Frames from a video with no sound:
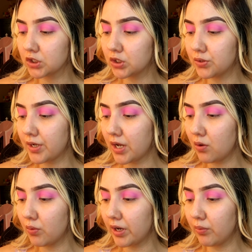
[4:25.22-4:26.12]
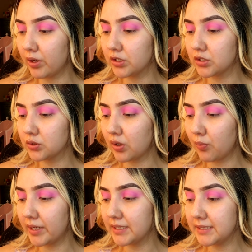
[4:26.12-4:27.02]
So now what I want to do, I
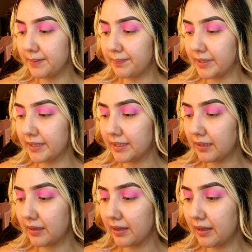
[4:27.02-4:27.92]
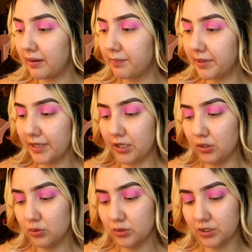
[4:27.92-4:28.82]
want to deepen it. I'm going to
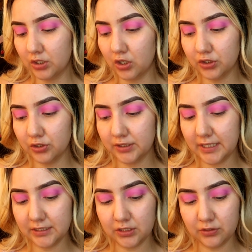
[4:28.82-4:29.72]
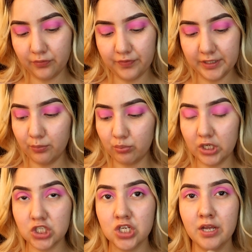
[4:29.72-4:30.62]
use a Coastal Scents 250
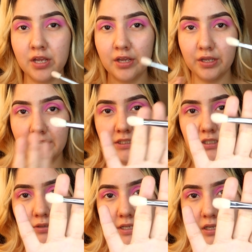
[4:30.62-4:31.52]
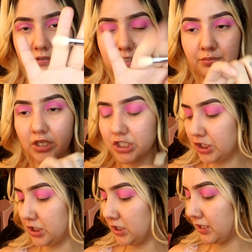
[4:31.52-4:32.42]
brush. You guys know I love this brush.